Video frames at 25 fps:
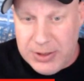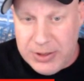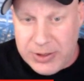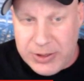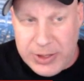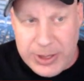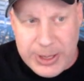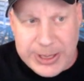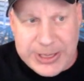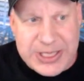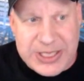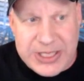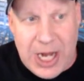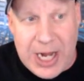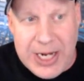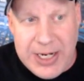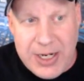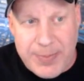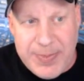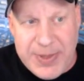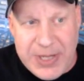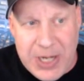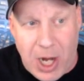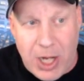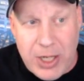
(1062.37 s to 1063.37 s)
So you could sign
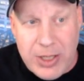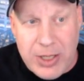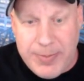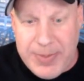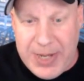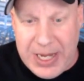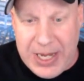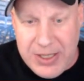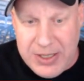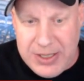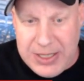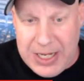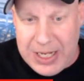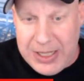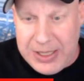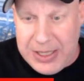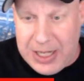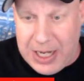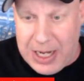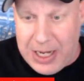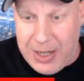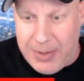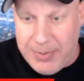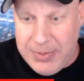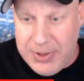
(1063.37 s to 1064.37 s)
up at
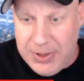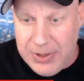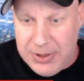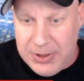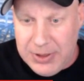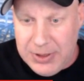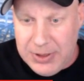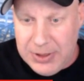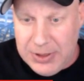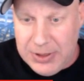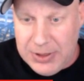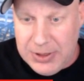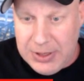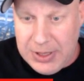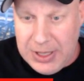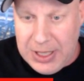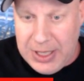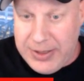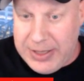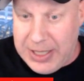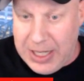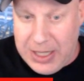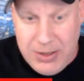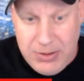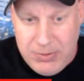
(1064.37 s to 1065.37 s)
unabated.com.
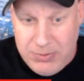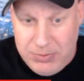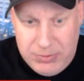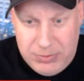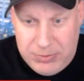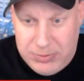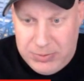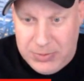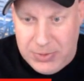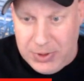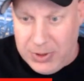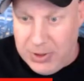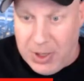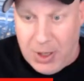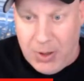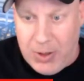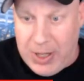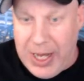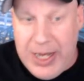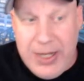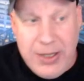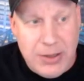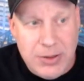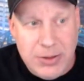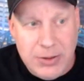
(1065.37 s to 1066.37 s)
And then,
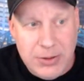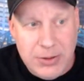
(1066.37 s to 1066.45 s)
hey,